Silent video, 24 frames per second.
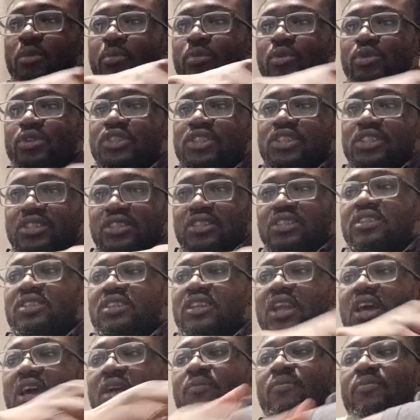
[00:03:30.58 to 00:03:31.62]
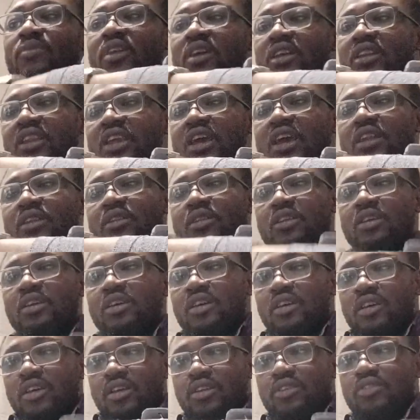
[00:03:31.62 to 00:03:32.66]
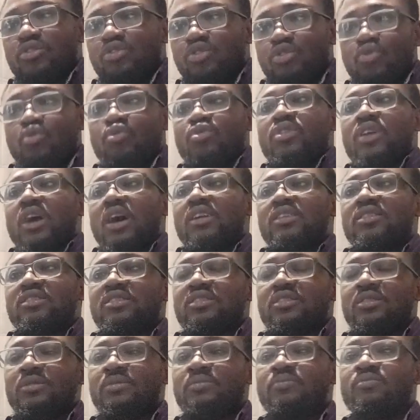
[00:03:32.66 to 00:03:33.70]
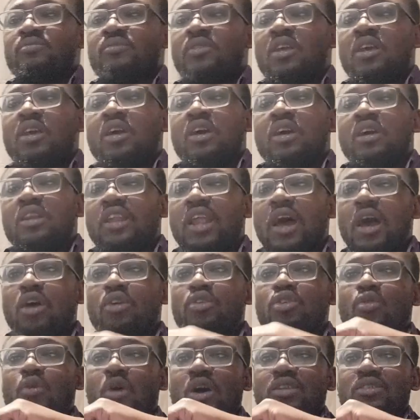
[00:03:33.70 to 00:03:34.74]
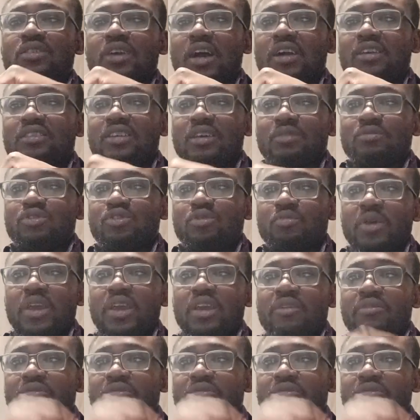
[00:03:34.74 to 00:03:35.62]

pushing them, and then do that. Now you want to ask them to make a